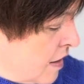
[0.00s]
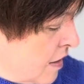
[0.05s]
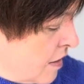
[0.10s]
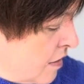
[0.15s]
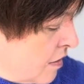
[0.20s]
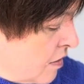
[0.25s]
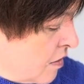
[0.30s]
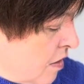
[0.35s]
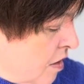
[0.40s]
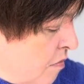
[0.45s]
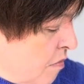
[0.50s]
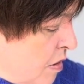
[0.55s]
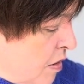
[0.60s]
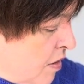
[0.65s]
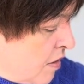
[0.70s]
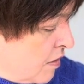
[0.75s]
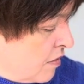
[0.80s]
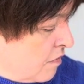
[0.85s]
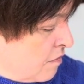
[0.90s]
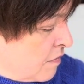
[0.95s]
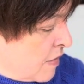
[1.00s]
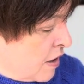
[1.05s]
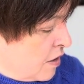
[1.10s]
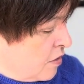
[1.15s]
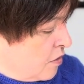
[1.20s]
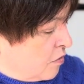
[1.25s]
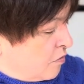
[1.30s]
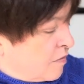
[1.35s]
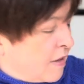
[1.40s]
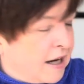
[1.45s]
So I bought my
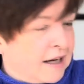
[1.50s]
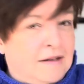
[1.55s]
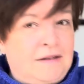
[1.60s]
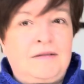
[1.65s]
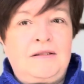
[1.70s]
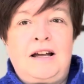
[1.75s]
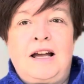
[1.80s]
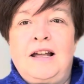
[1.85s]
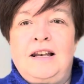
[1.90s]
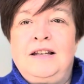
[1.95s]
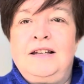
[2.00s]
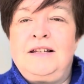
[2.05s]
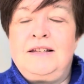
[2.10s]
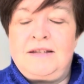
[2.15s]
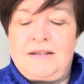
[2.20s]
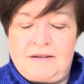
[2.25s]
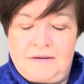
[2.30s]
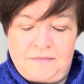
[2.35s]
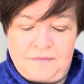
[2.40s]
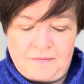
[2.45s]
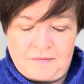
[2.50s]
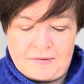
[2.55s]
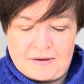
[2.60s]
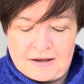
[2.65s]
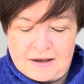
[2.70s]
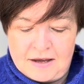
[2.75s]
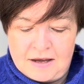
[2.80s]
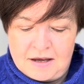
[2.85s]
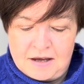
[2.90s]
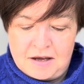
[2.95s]
two main colors.
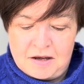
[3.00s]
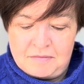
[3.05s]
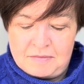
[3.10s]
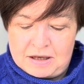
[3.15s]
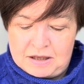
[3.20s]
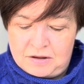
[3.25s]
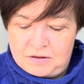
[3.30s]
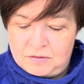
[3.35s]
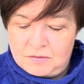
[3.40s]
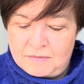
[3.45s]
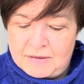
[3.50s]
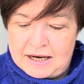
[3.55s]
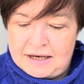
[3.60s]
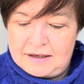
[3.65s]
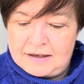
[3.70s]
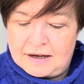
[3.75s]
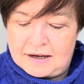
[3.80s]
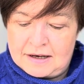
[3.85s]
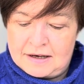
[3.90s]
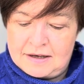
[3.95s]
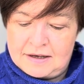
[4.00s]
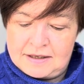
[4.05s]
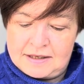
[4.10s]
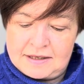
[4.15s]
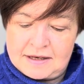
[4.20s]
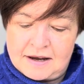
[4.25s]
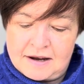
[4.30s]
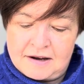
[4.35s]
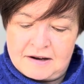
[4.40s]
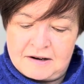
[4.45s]
My two main colors
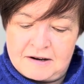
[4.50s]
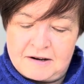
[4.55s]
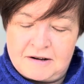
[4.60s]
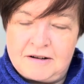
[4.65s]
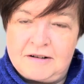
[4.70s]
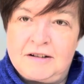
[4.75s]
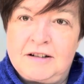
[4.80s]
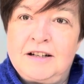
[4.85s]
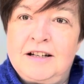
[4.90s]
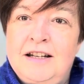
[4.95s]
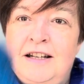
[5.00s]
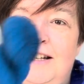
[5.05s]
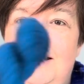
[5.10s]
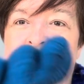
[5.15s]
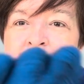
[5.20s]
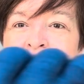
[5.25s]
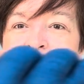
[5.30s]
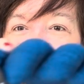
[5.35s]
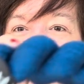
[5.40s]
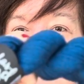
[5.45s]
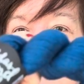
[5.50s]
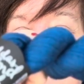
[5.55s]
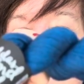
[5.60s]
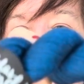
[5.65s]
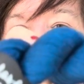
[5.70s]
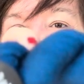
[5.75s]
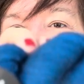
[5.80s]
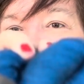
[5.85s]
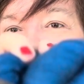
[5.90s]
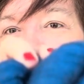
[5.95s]
are
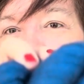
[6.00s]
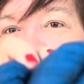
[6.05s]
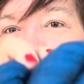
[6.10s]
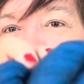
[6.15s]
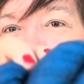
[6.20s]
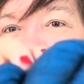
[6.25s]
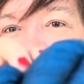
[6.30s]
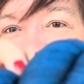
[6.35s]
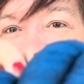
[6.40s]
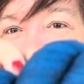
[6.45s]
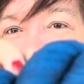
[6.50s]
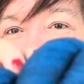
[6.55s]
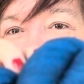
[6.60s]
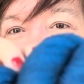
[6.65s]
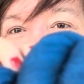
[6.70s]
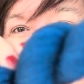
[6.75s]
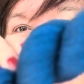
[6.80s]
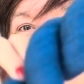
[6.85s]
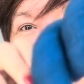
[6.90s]
TARDIS